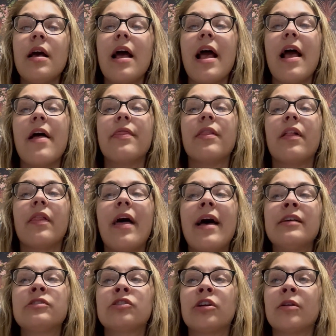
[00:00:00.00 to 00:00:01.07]
And the
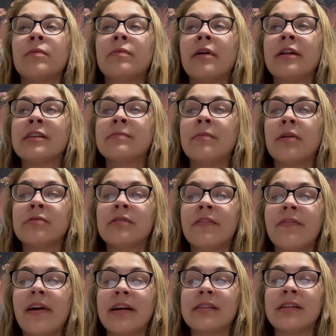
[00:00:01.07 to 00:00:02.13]
last group that is most
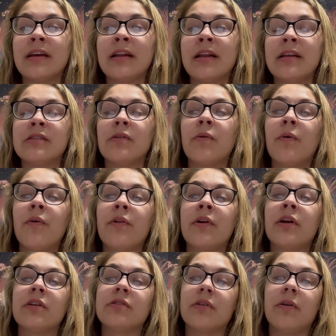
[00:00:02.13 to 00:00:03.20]
affected is older
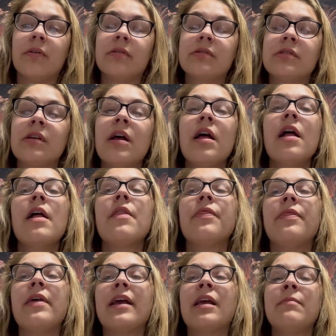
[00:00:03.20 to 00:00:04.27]
adults.
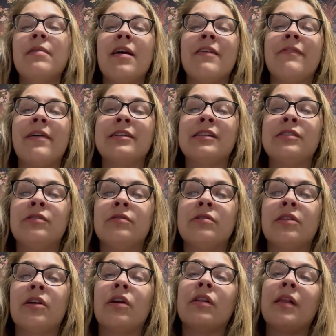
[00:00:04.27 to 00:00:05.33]
They can be affected due to
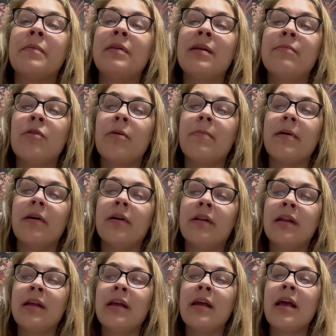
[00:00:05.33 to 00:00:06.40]
their limited
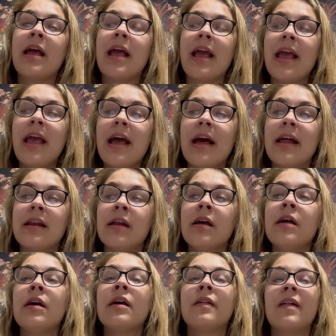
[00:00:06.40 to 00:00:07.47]
mobility, and
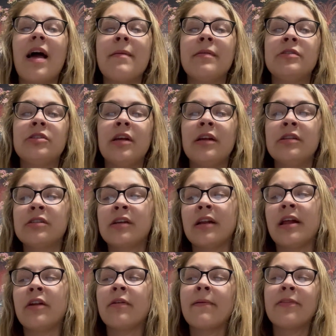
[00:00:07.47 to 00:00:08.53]
climate change can
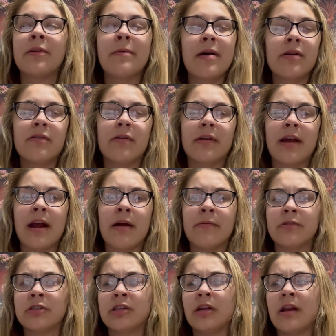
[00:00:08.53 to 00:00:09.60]
interrupt their medical care,
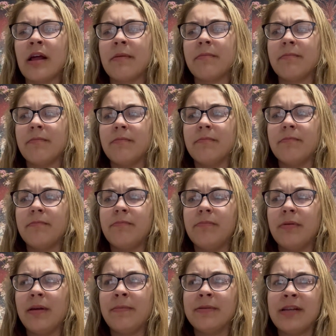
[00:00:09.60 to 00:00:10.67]
which could
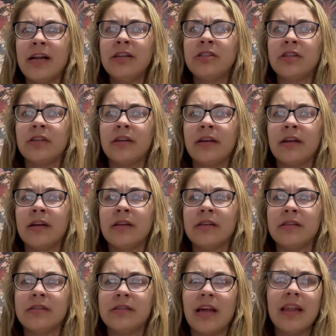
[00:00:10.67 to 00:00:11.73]
be potentially
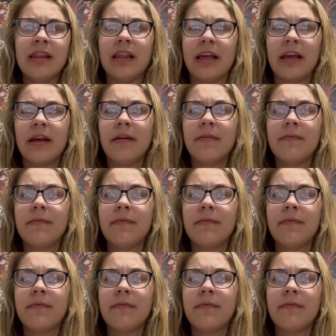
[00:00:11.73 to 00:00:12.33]
deadly.